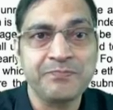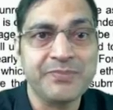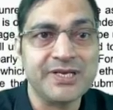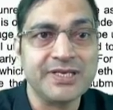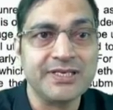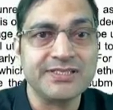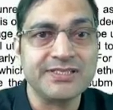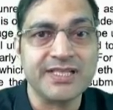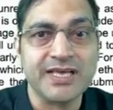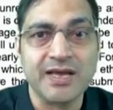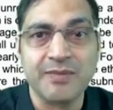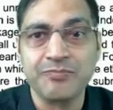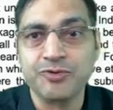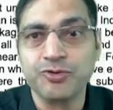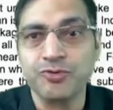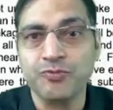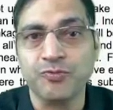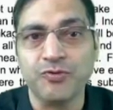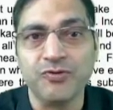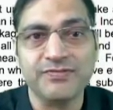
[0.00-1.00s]
because they have
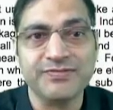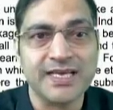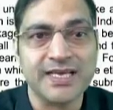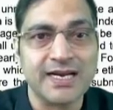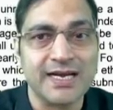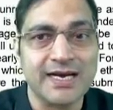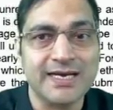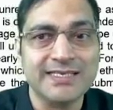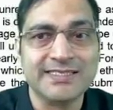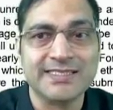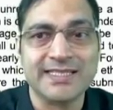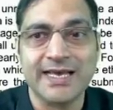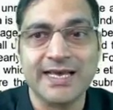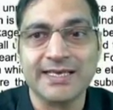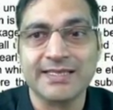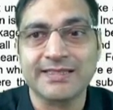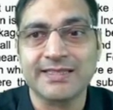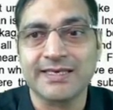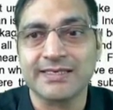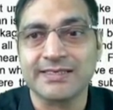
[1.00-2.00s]
to move their eyes
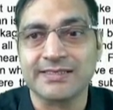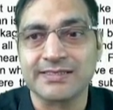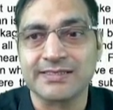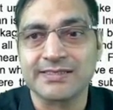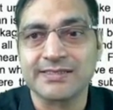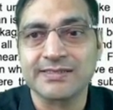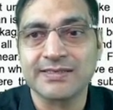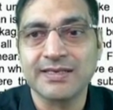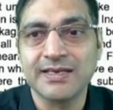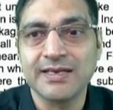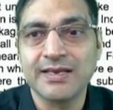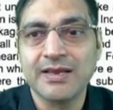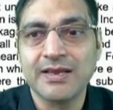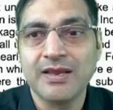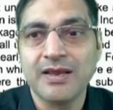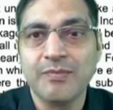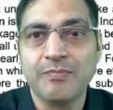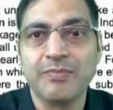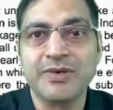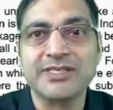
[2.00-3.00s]
like this.
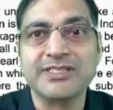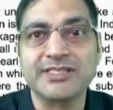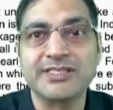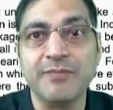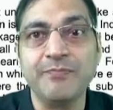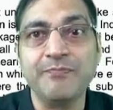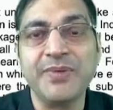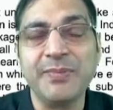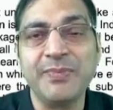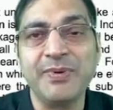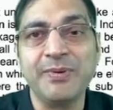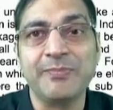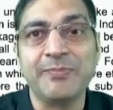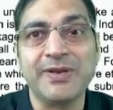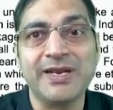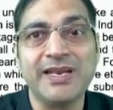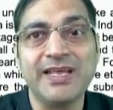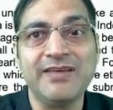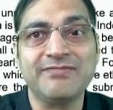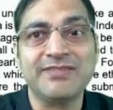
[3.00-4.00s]
But some people
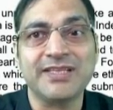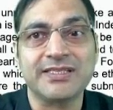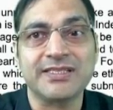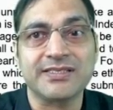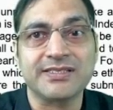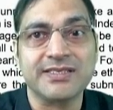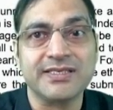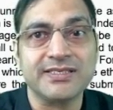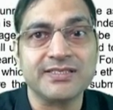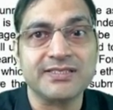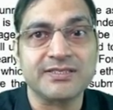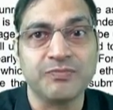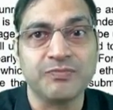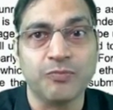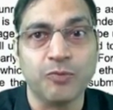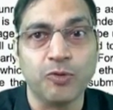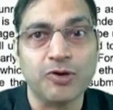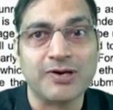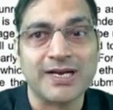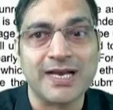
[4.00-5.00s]
believe that this is
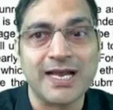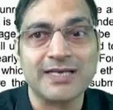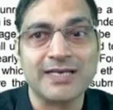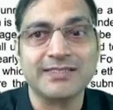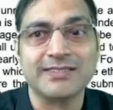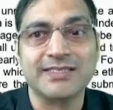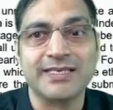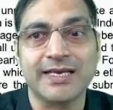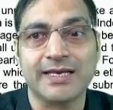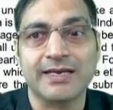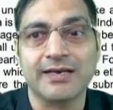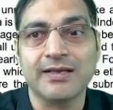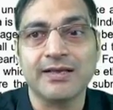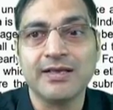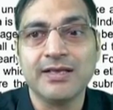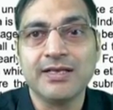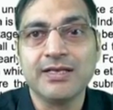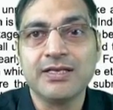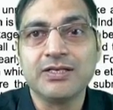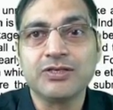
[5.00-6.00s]
more relaxing.
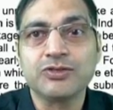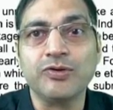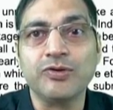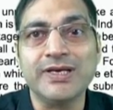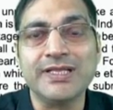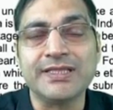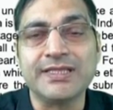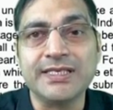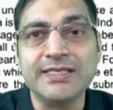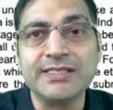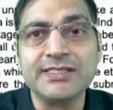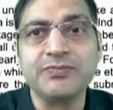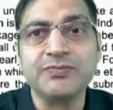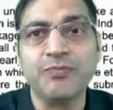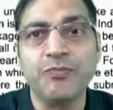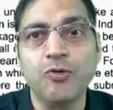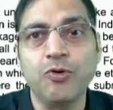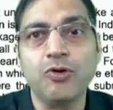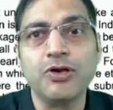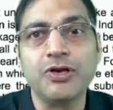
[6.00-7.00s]
So in this
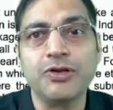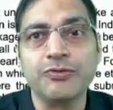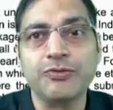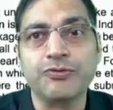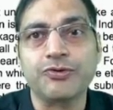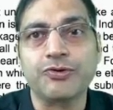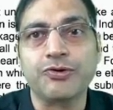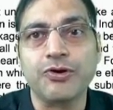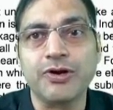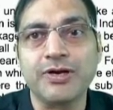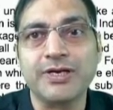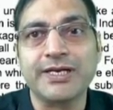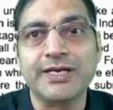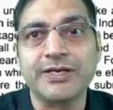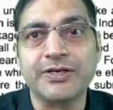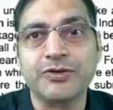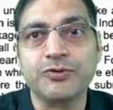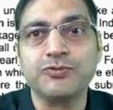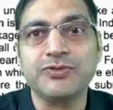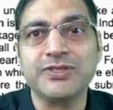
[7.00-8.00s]
mode, you do not
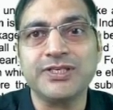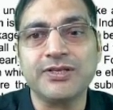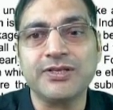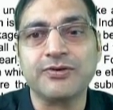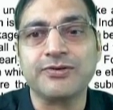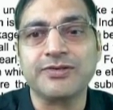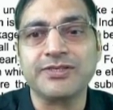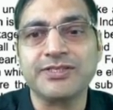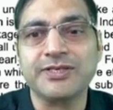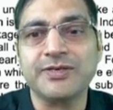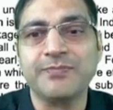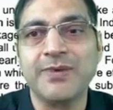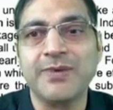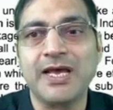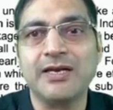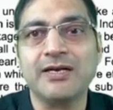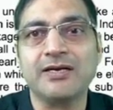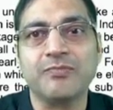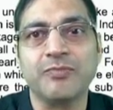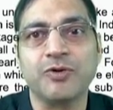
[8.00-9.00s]
get to see the question
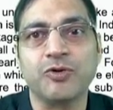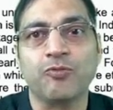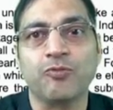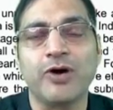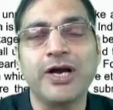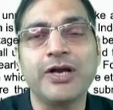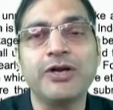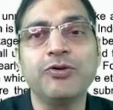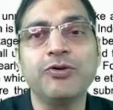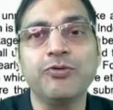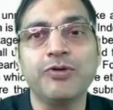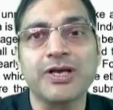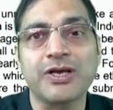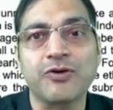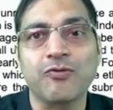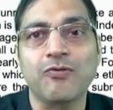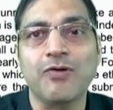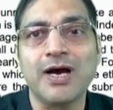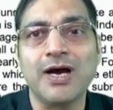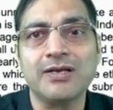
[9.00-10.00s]
palette. But why do you
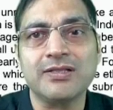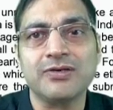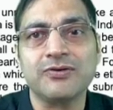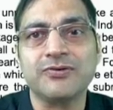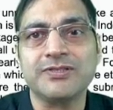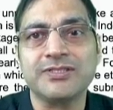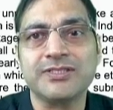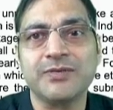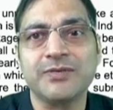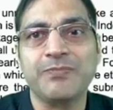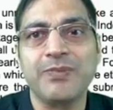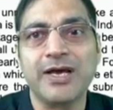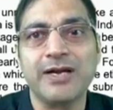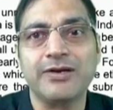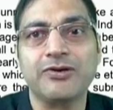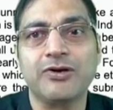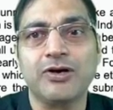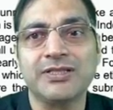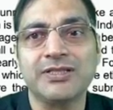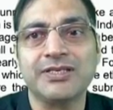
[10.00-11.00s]
require the question
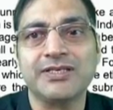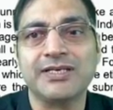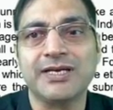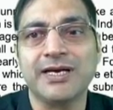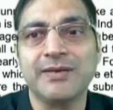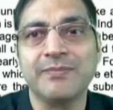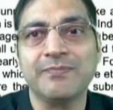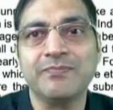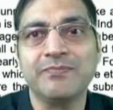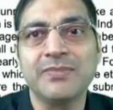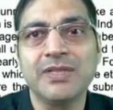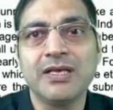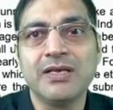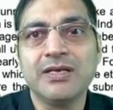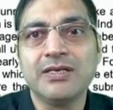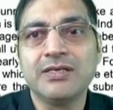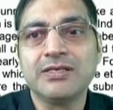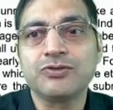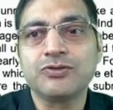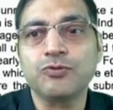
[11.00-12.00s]
palette all the time?
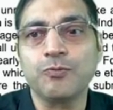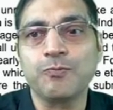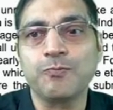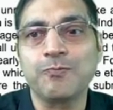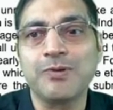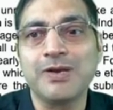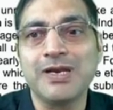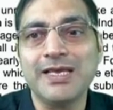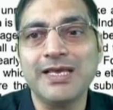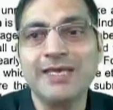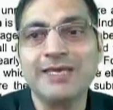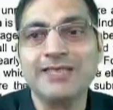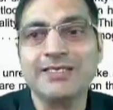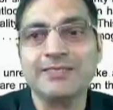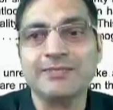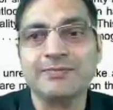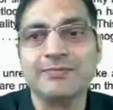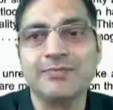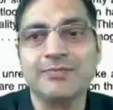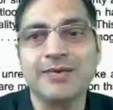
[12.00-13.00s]
So
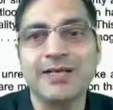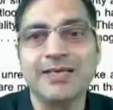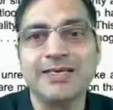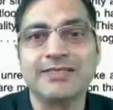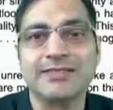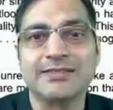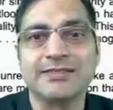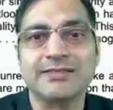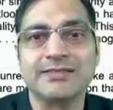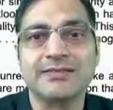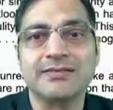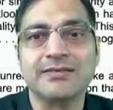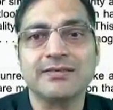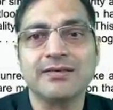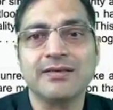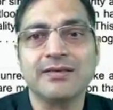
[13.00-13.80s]
please